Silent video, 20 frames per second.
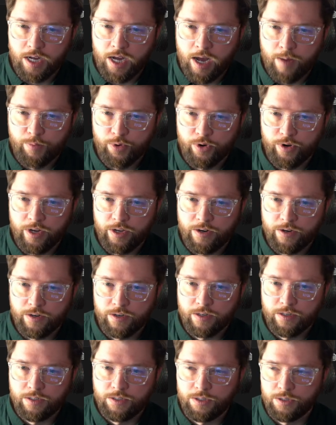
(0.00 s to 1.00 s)

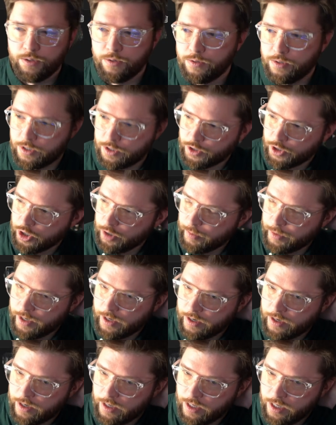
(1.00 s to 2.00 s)
operator to
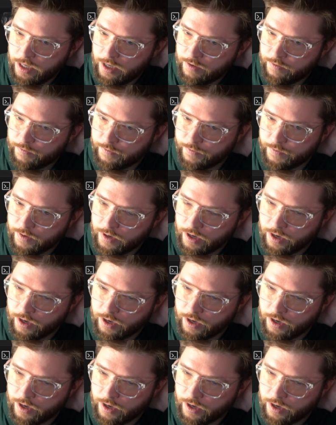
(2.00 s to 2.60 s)
determine if